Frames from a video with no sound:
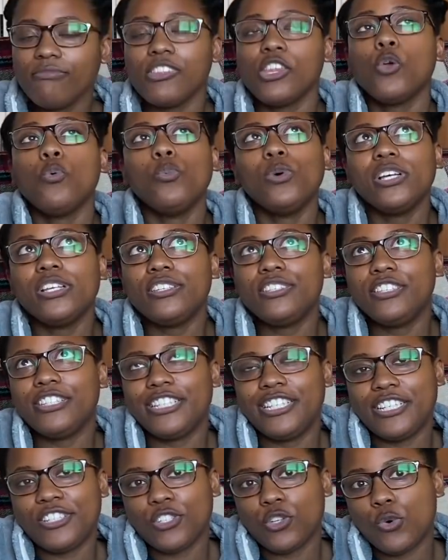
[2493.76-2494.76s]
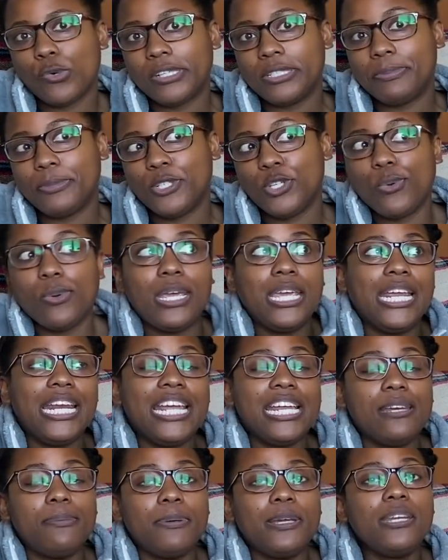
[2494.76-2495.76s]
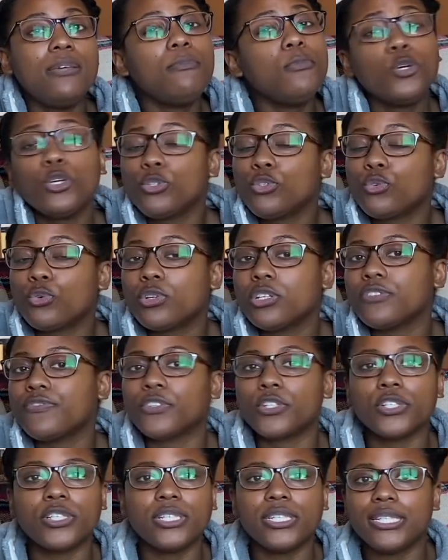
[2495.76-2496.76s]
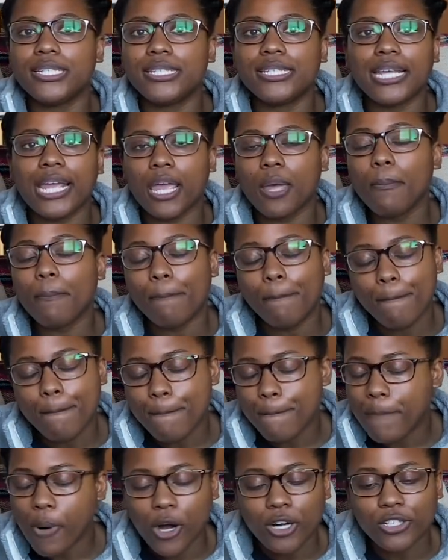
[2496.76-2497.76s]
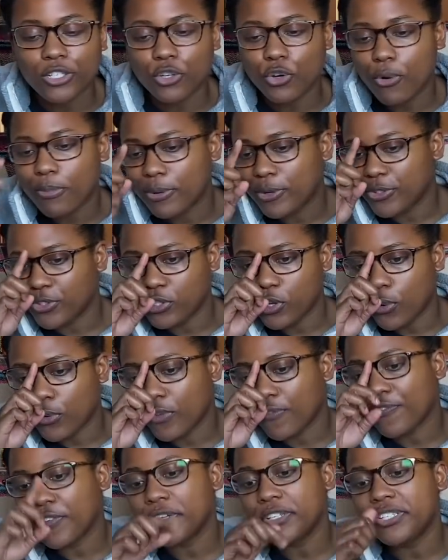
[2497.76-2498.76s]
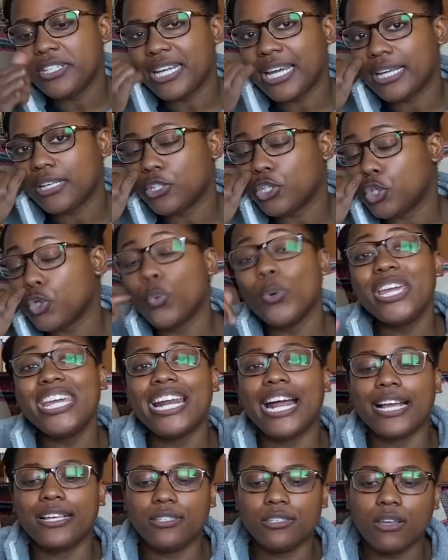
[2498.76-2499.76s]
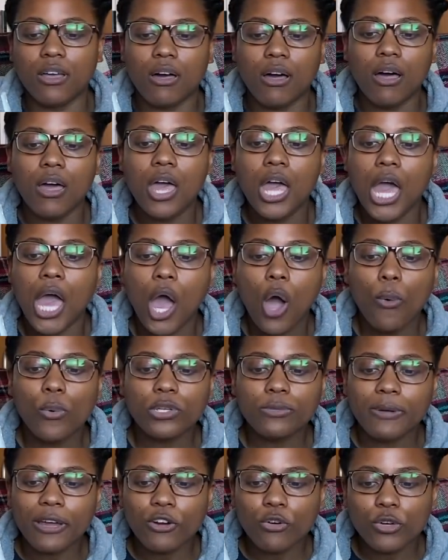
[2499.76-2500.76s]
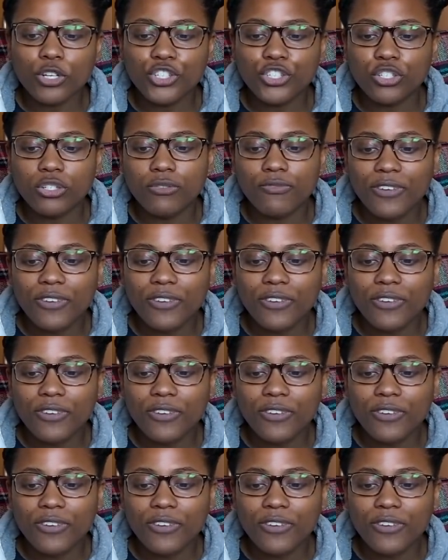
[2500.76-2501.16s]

was the discourse between independent bookstores versus like Barnes and Noble. So the first tech tweet I saw was by Christian